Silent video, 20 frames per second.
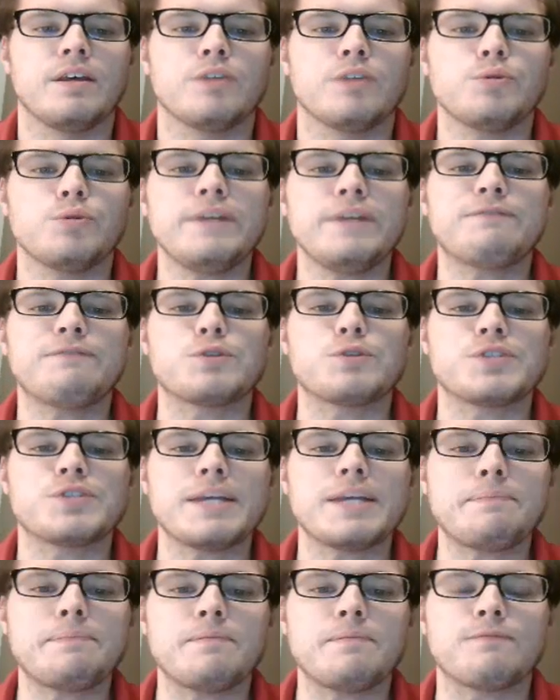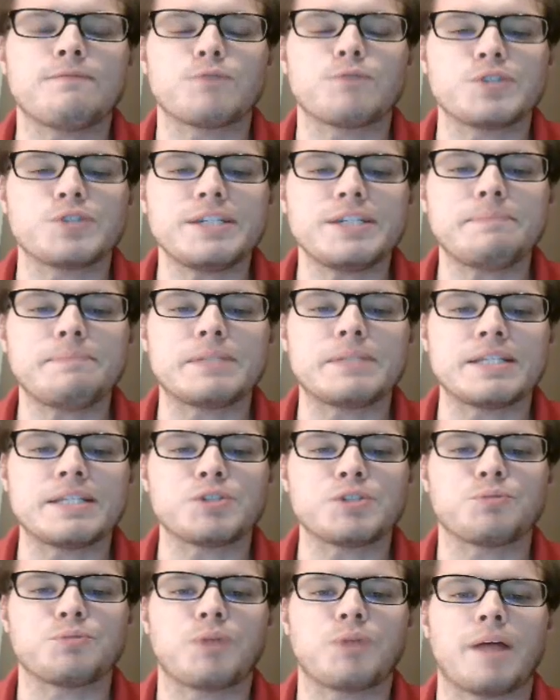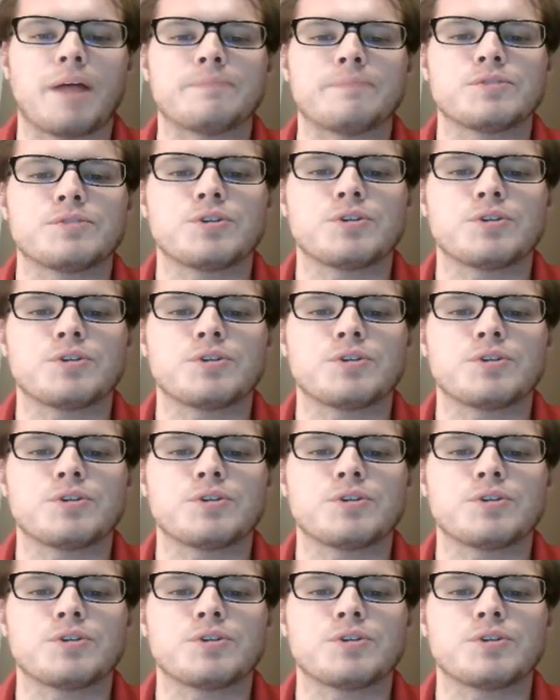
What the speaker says: 3, foresee potential problems.